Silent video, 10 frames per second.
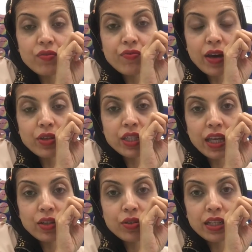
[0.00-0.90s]
found a
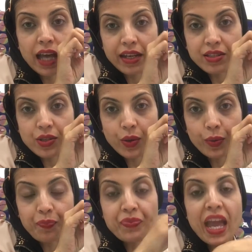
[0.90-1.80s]
yellow
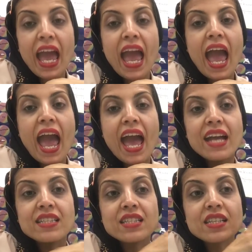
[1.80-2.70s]
kaleidoscope
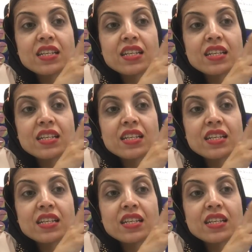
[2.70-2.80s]
and